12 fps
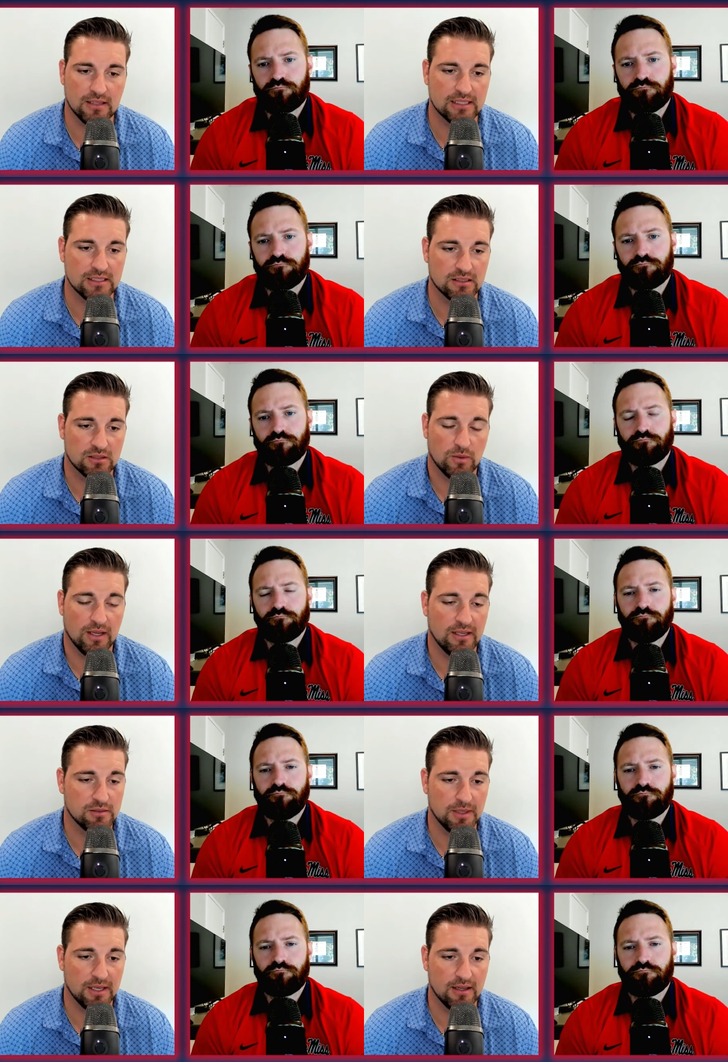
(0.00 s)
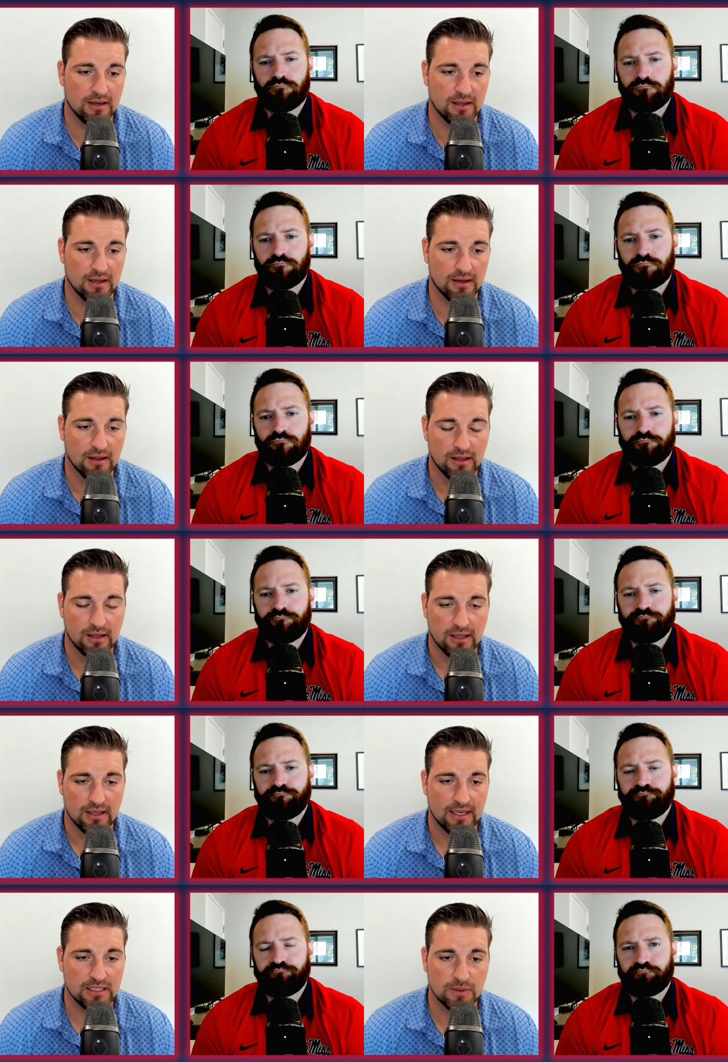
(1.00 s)
Speaker 1: that's just the way he's been, and
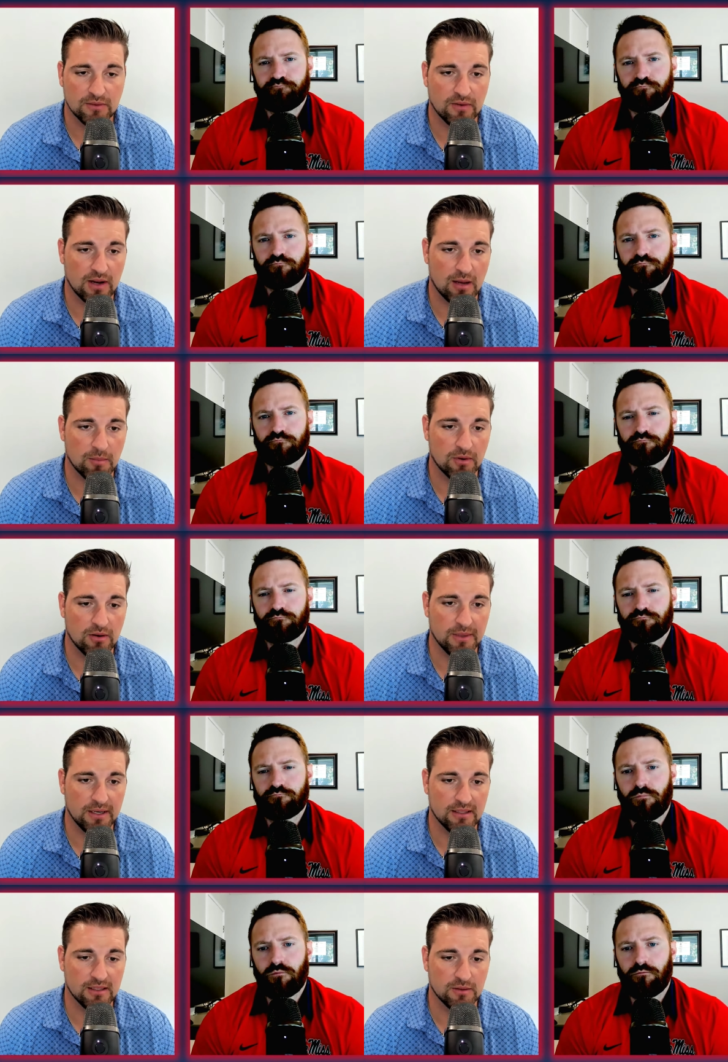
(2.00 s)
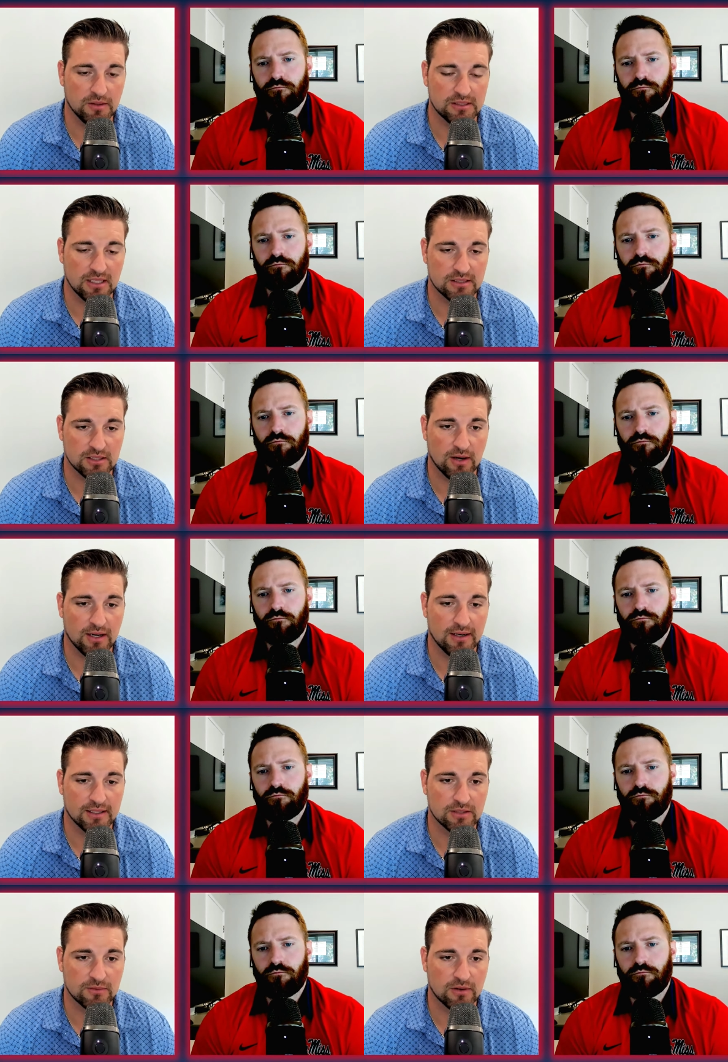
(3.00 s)
he's been phenomenal. I mean, it, it, that's a great
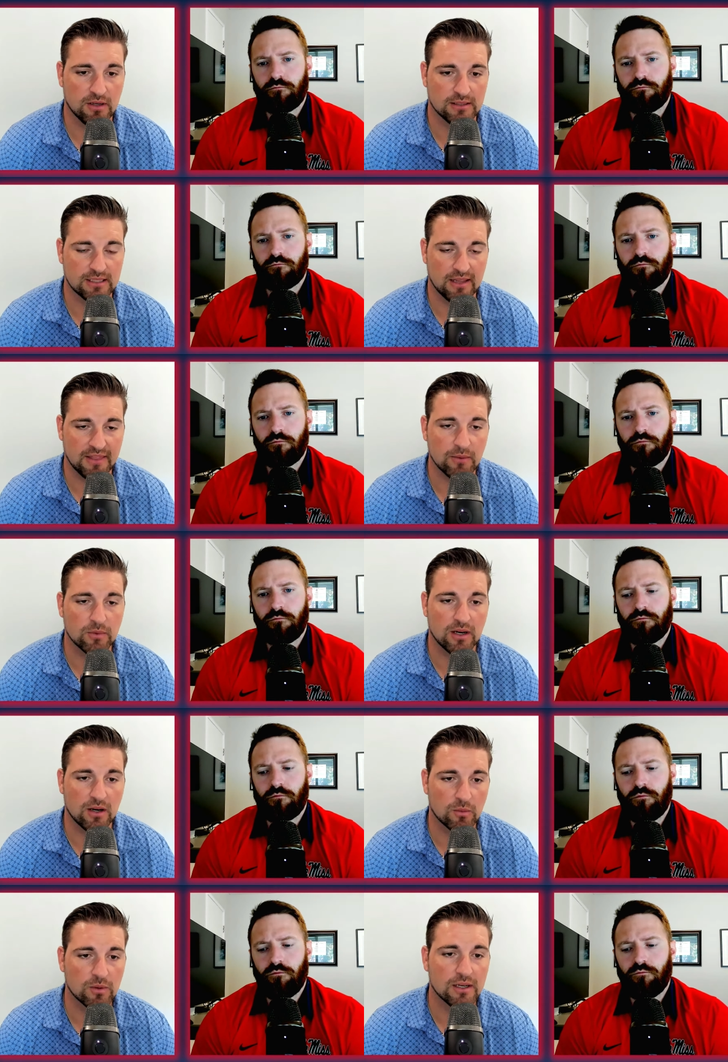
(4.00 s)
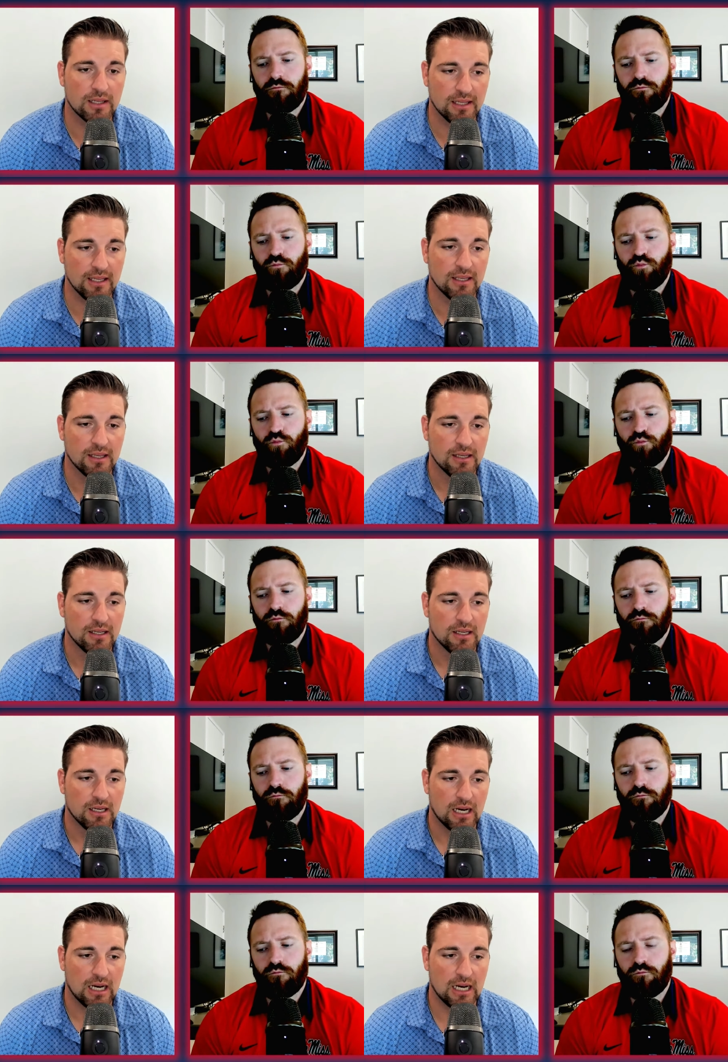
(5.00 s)
addition for us. I think we're going to really
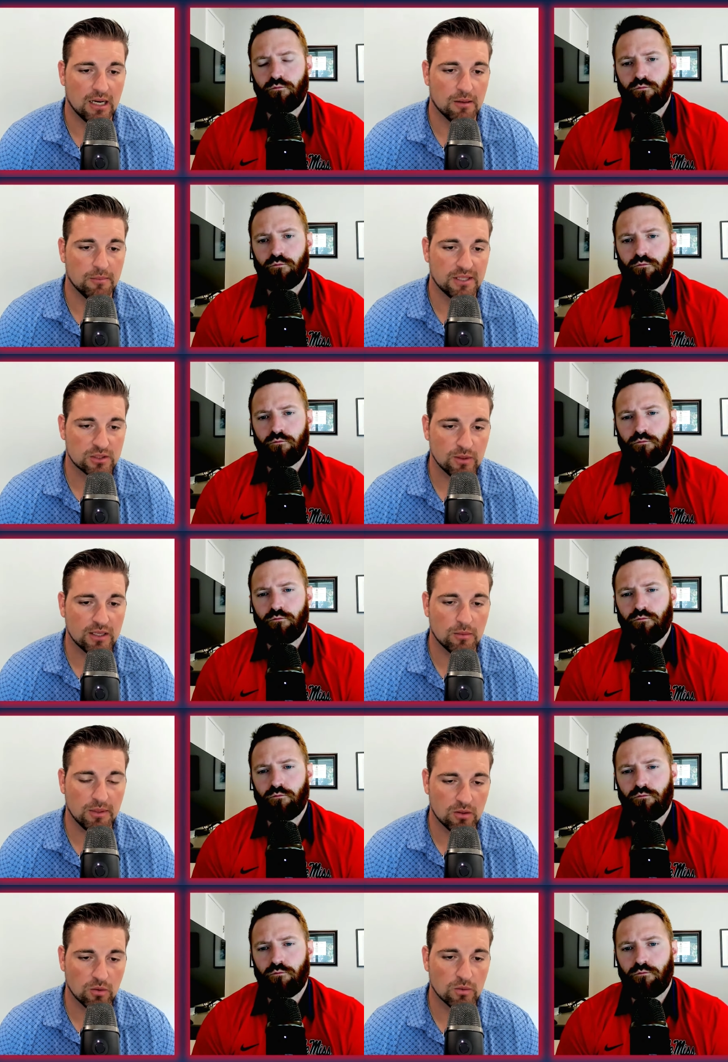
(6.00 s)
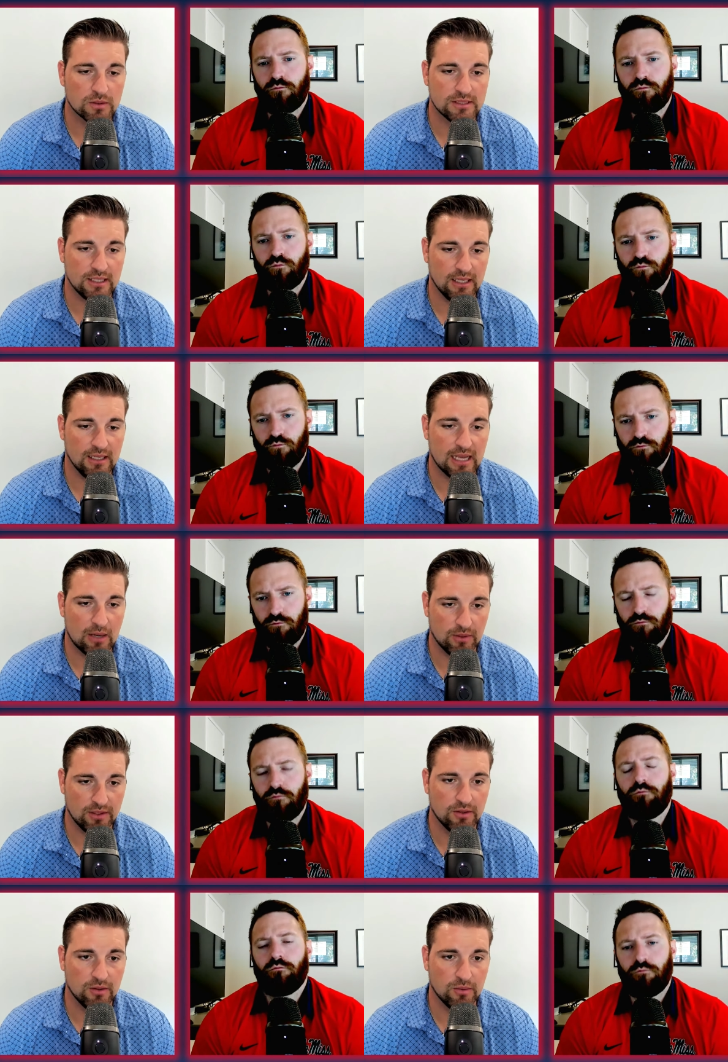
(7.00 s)
um, this week it'll be cool to see how
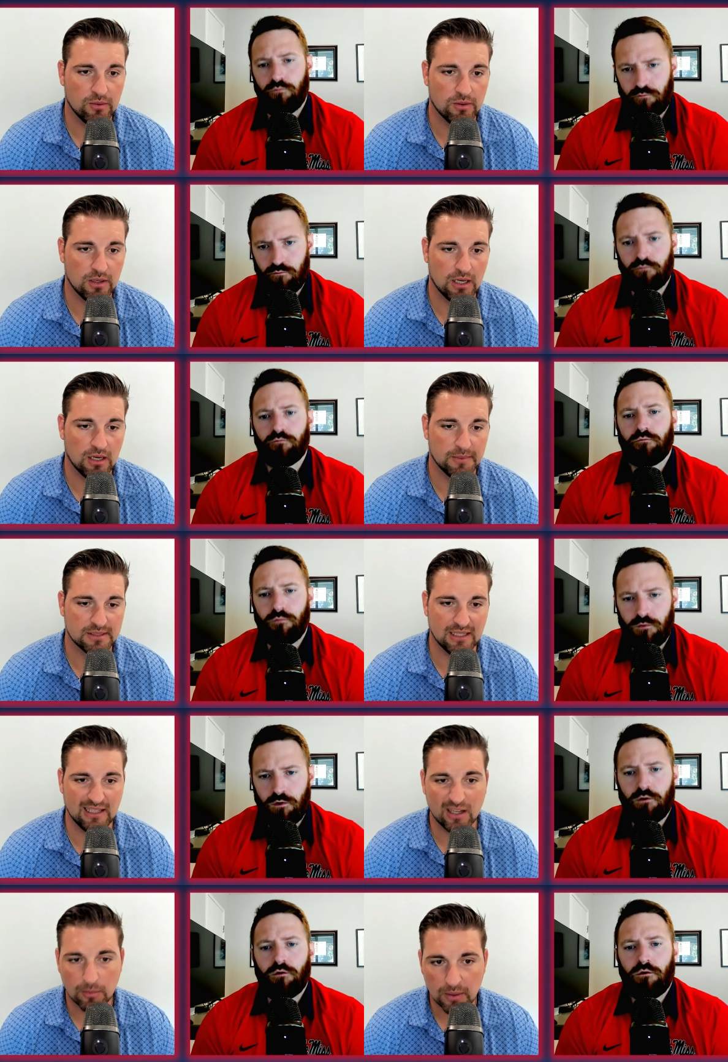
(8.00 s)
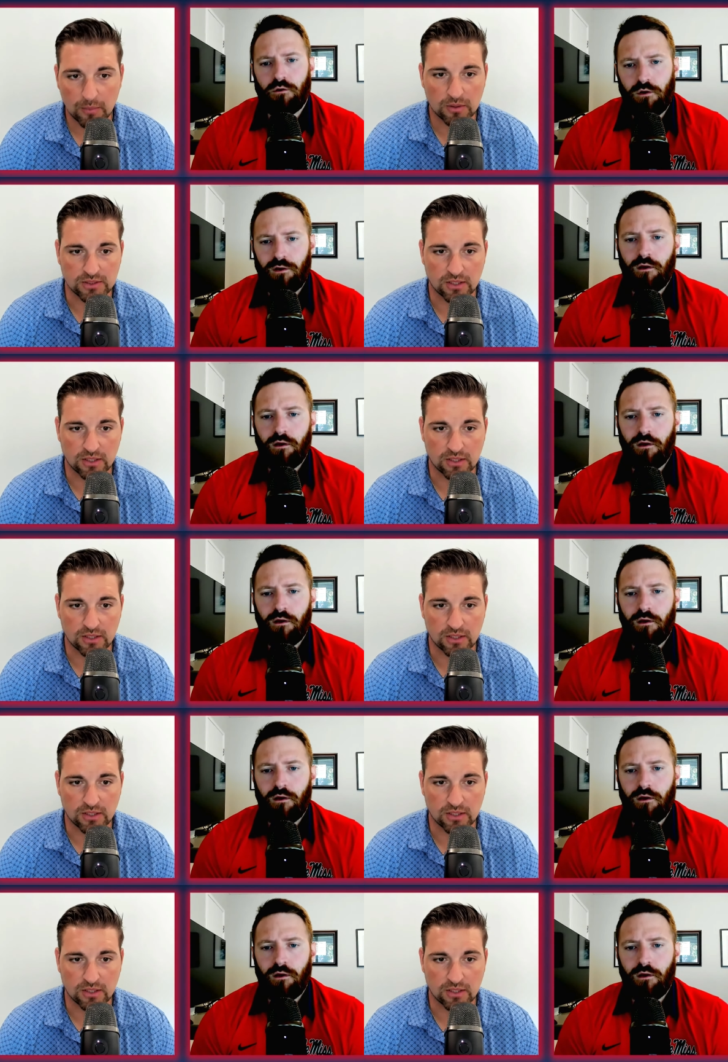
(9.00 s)
we do. Um, it's a little bit more